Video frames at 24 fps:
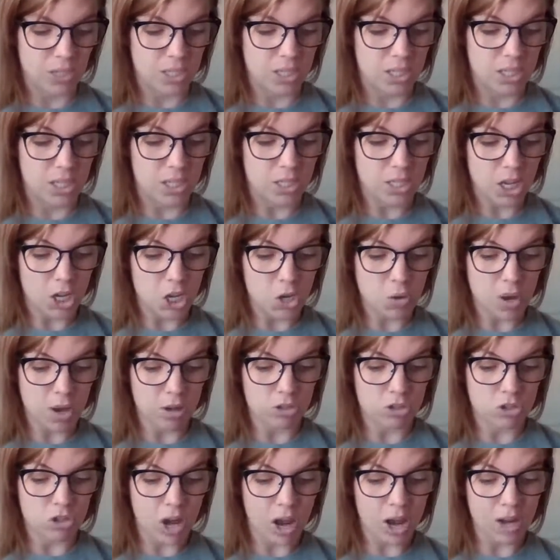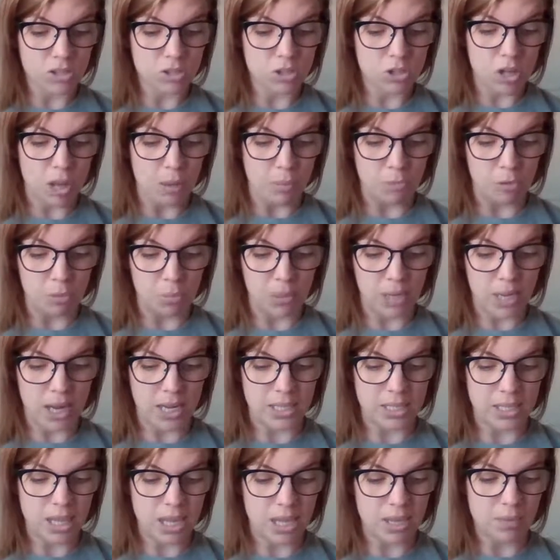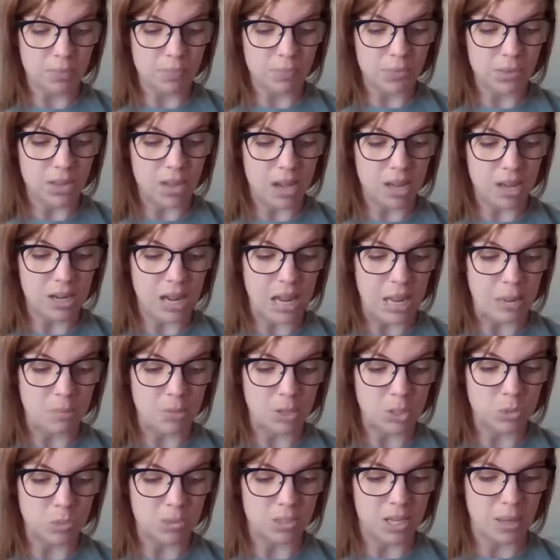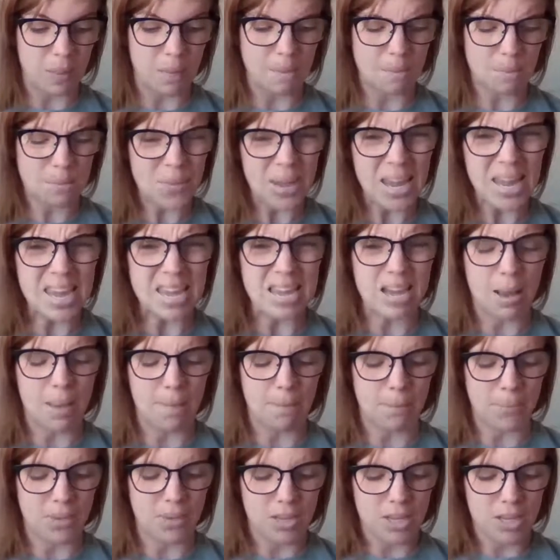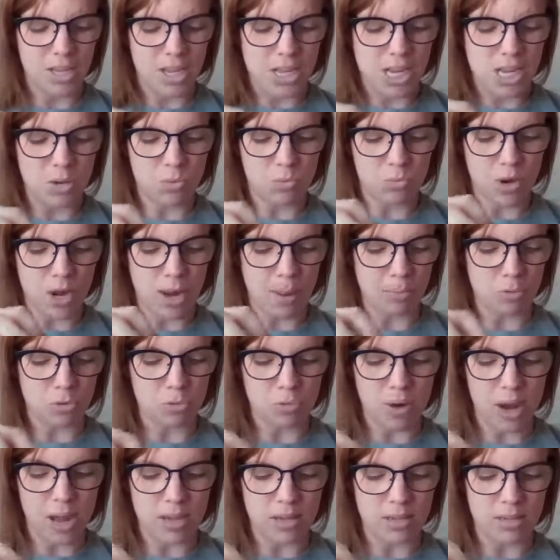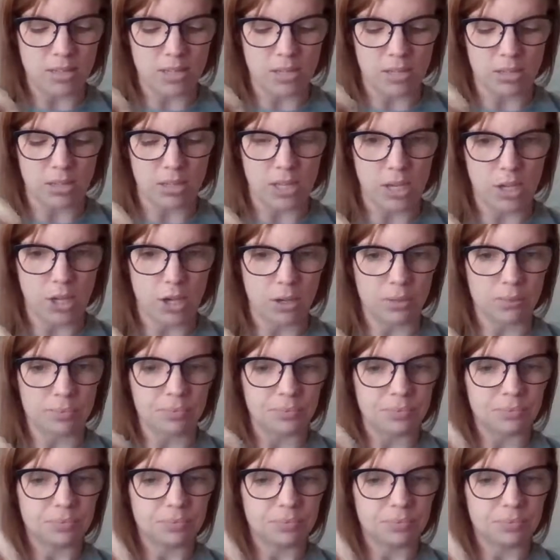Did he tell you how Jack stood up for me, I said? And Amos was like, bam! He rammed right into the leader.